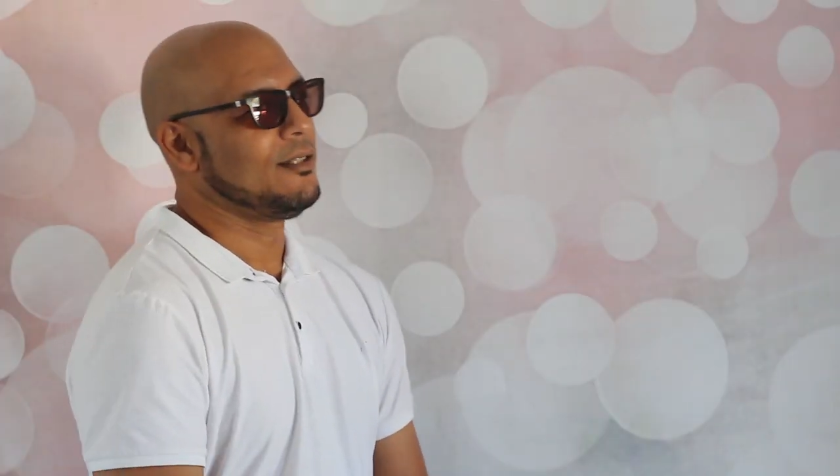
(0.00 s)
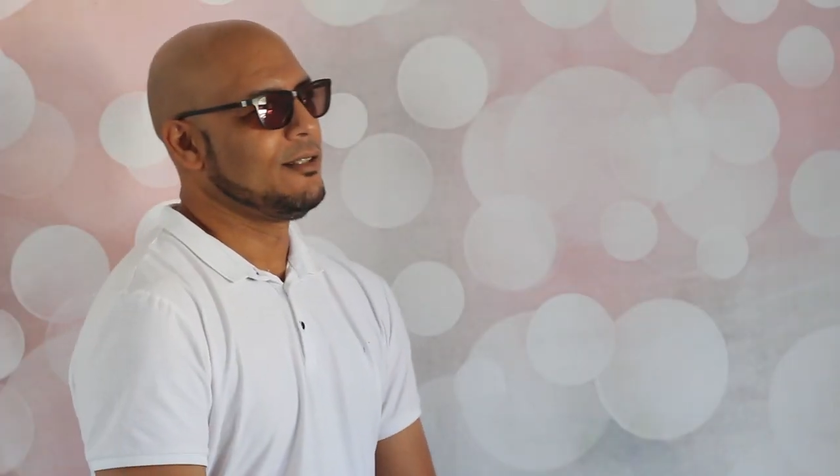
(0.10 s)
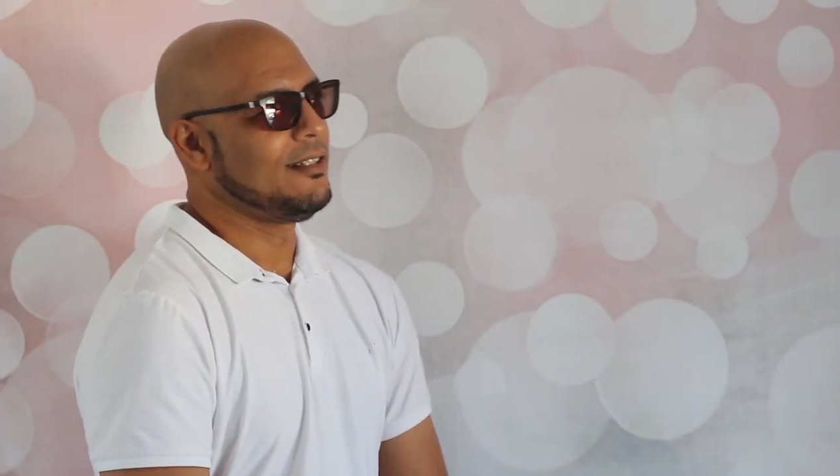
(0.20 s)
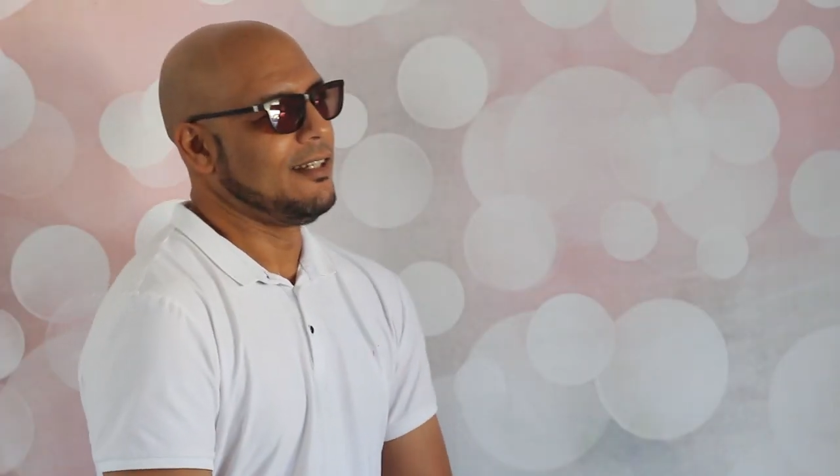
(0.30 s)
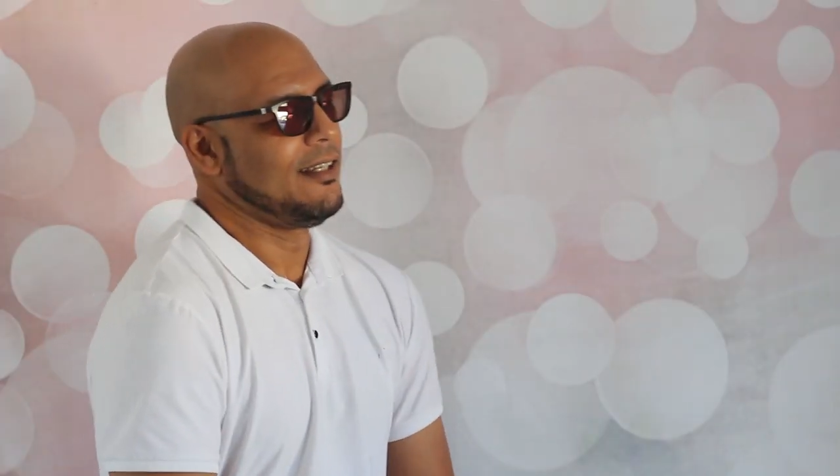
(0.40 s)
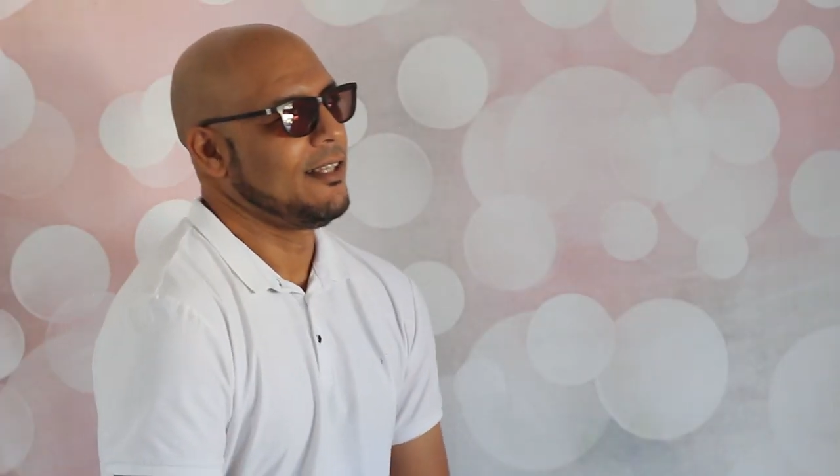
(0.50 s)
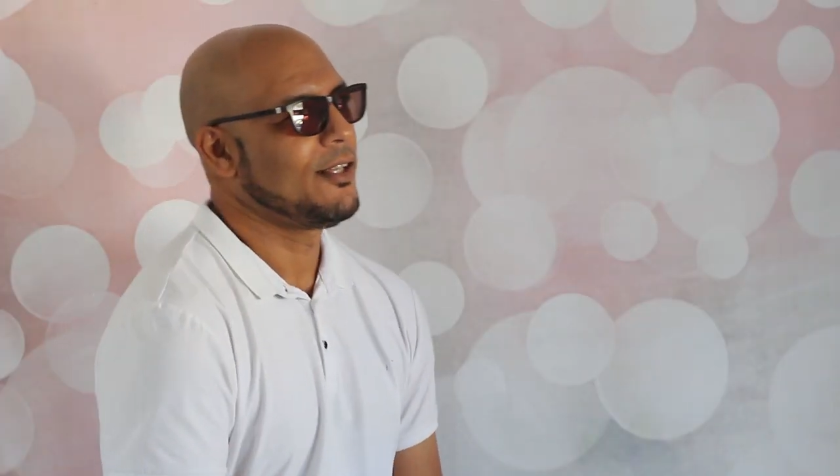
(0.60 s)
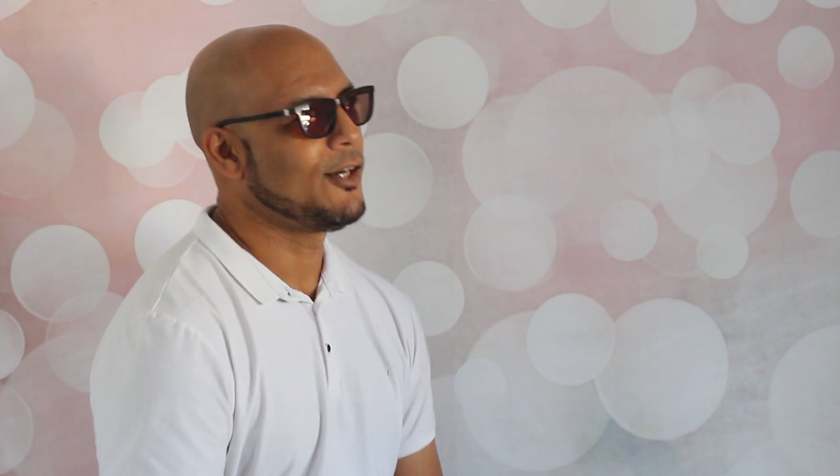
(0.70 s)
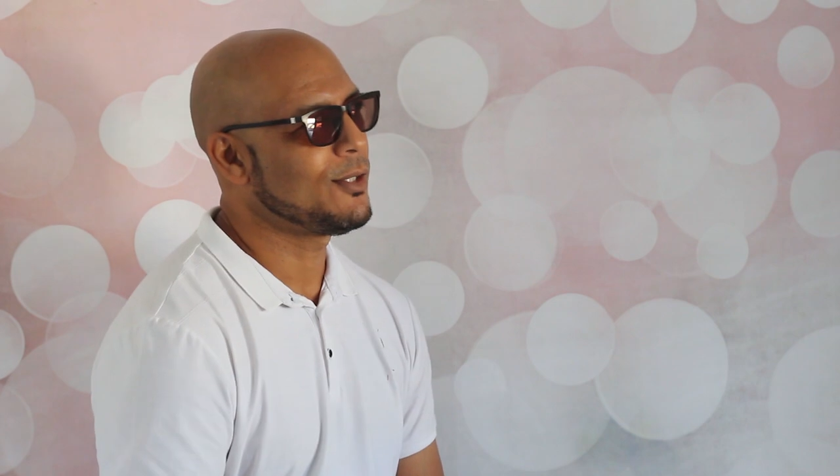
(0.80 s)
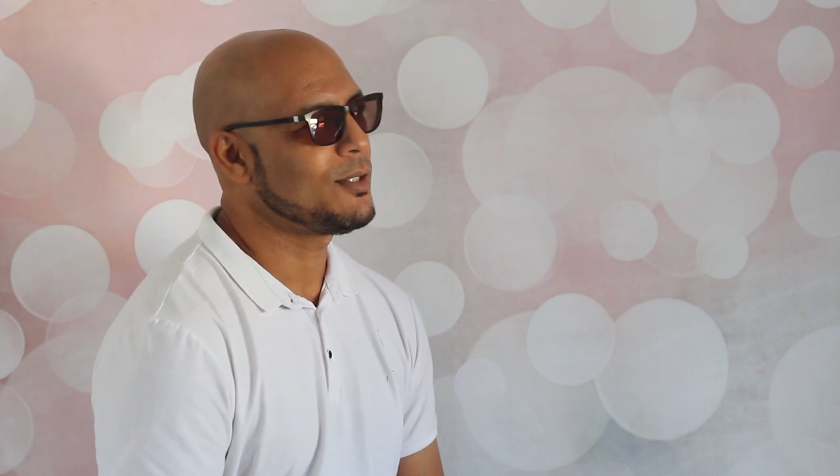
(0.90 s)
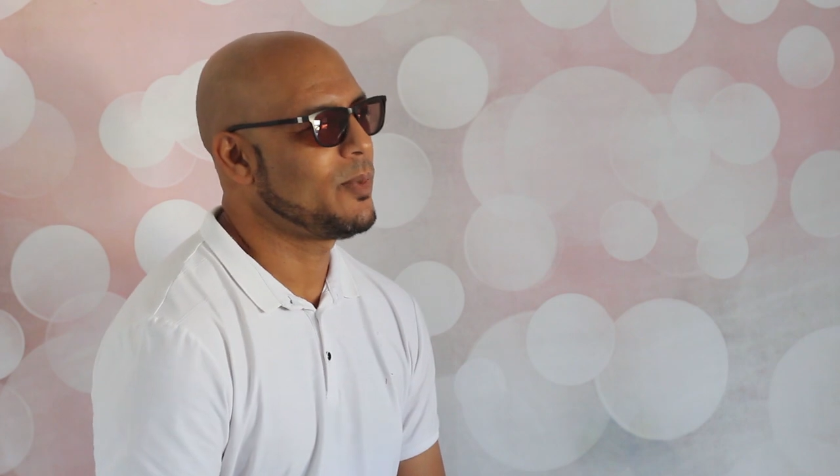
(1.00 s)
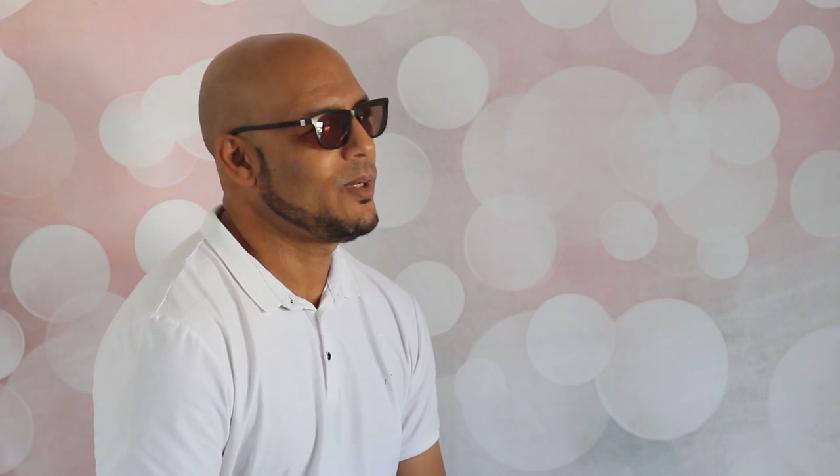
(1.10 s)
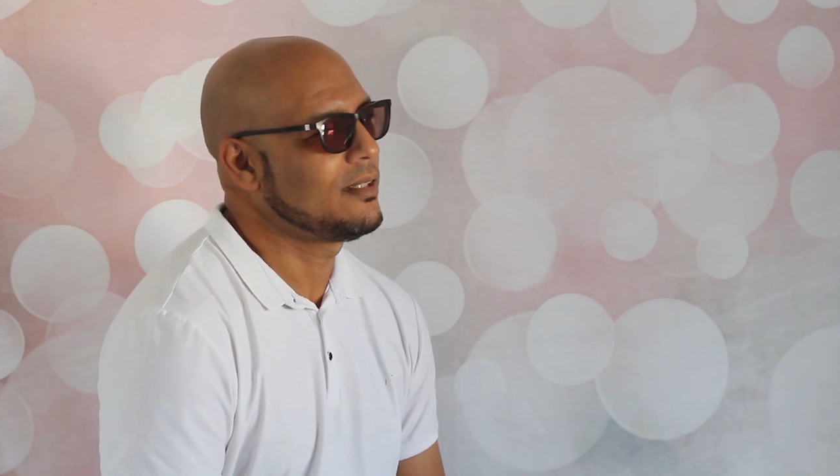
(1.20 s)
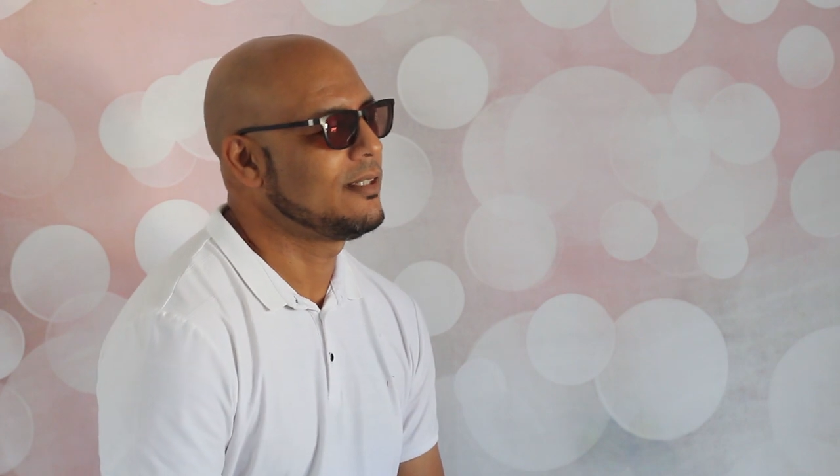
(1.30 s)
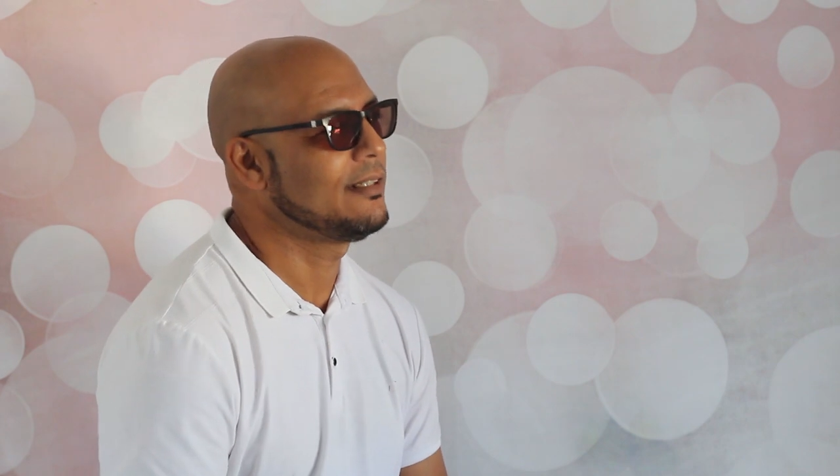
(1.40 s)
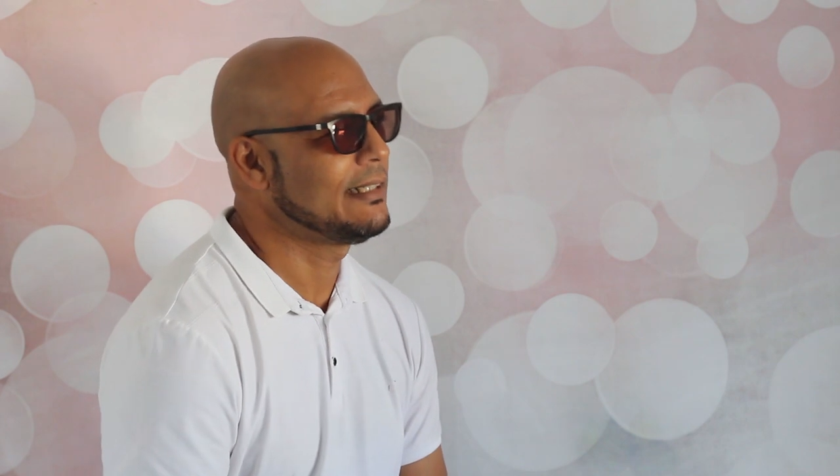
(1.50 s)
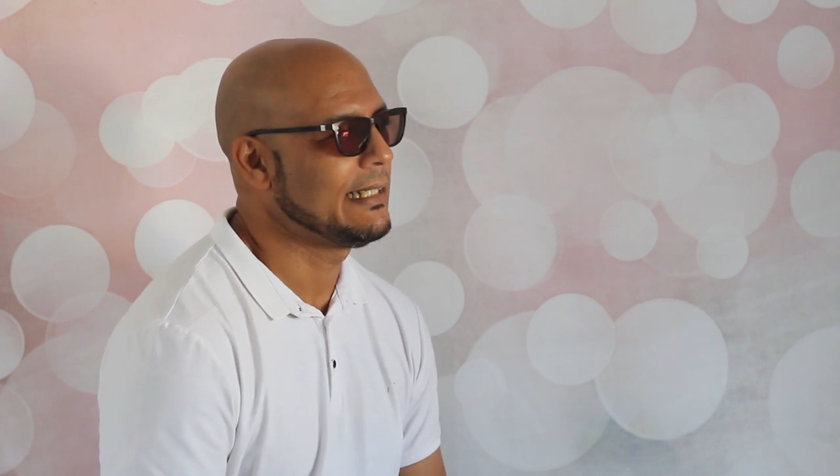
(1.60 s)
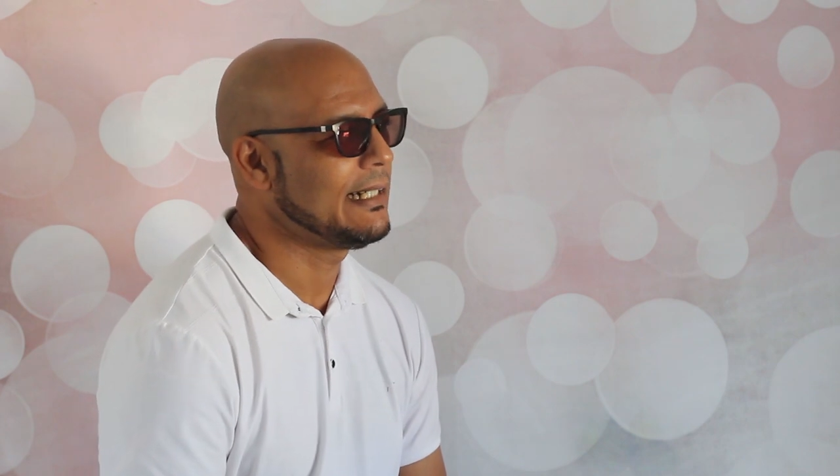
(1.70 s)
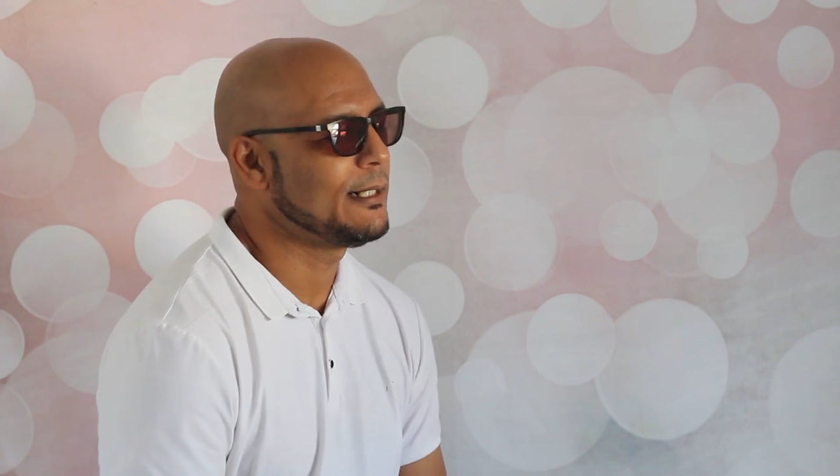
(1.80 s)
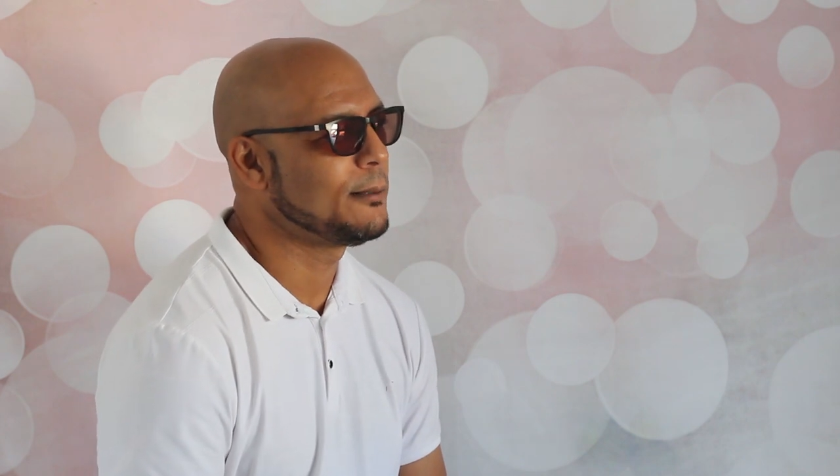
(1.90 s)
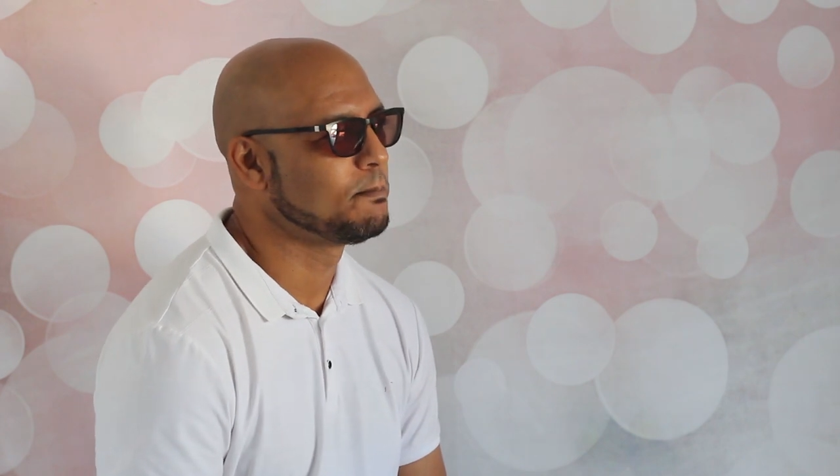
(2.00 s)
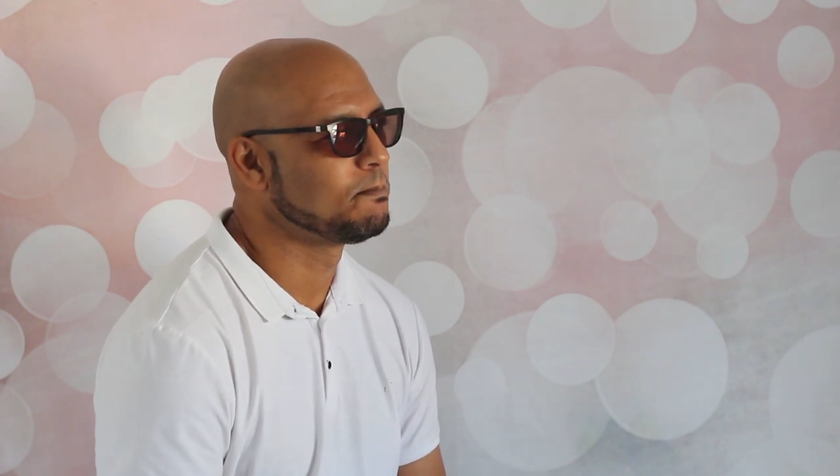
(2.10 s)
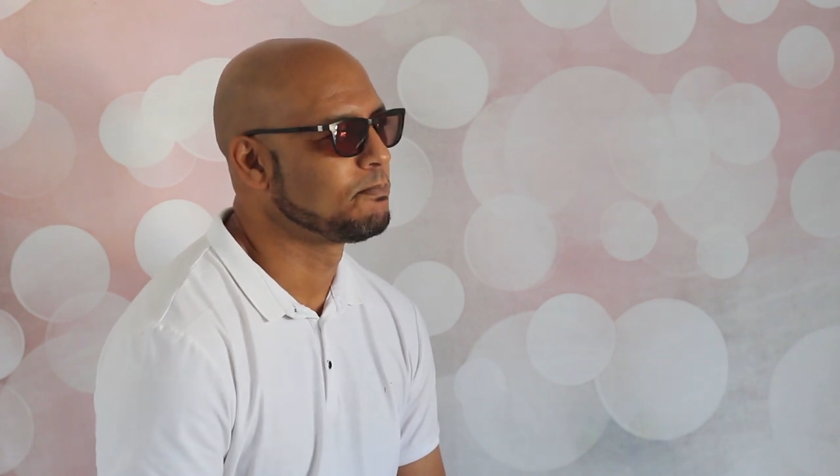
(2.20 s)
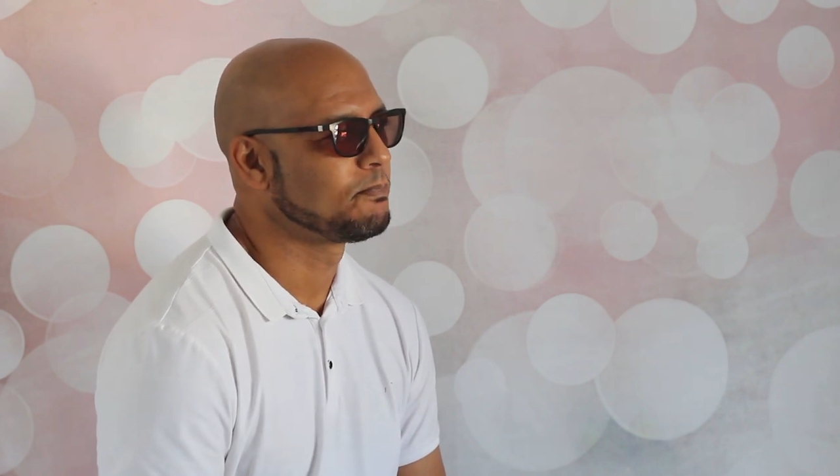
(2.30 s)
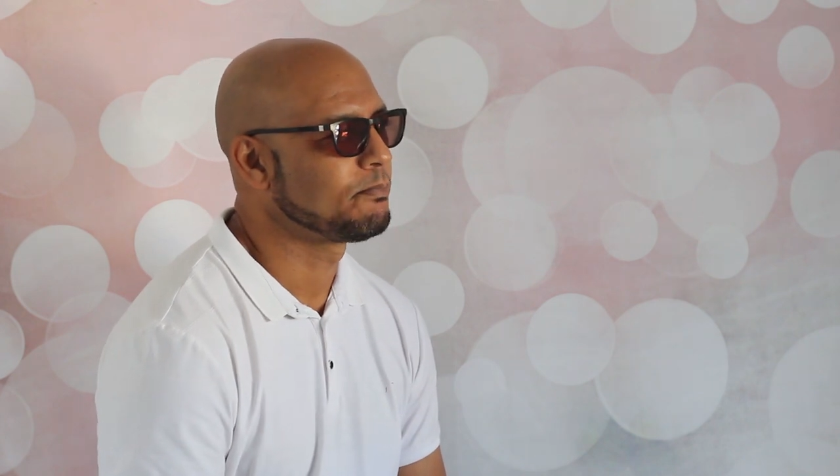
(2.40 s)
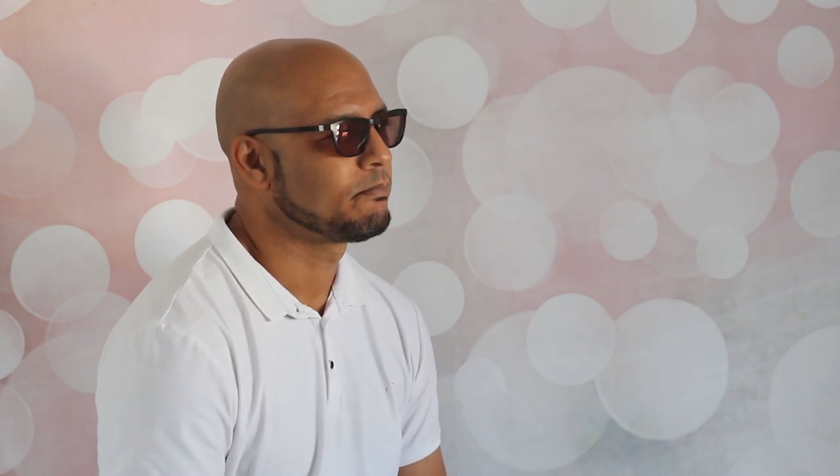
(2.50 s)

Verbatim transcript: Oh, the hardest part. Um,